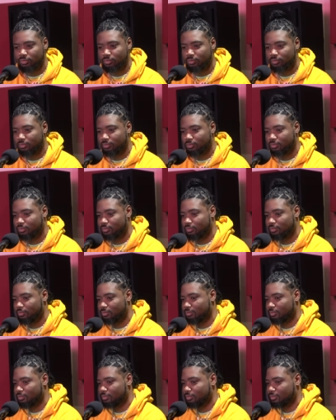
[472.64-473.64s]
Mm.
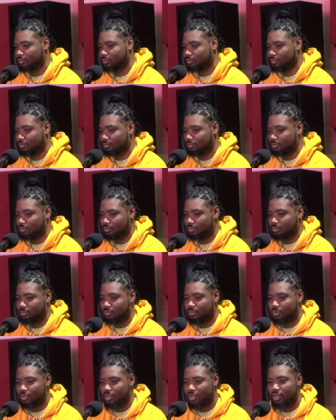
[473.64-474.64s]

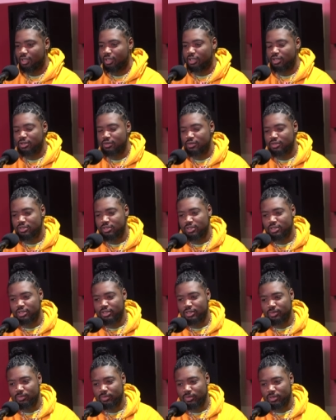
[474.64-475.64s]
Nah, they know what's
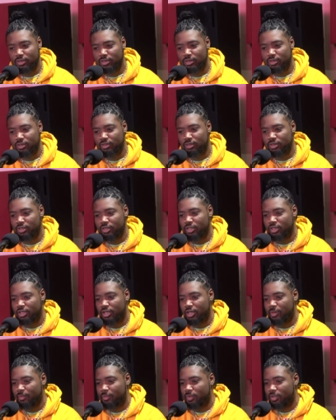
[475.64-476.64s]
up. You know,
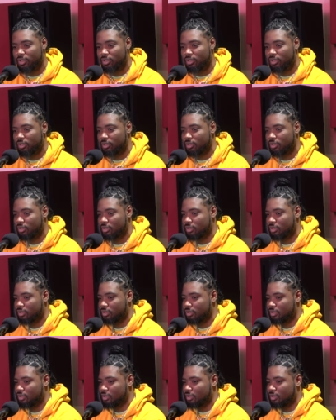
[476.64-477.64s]
I mean,
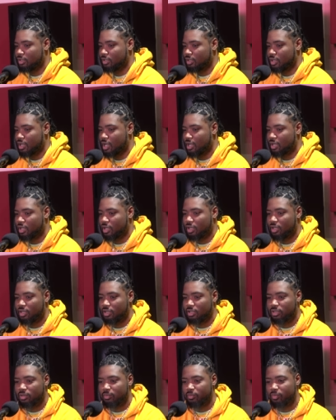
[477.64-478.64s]
I
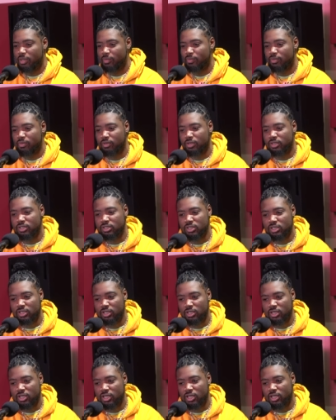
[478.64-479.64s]
got people in the
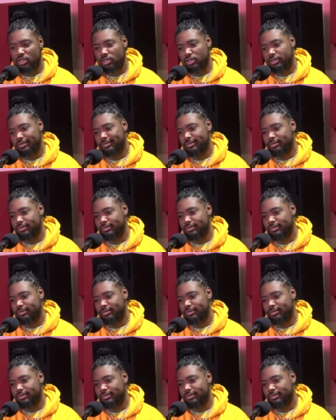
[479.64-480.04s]
city that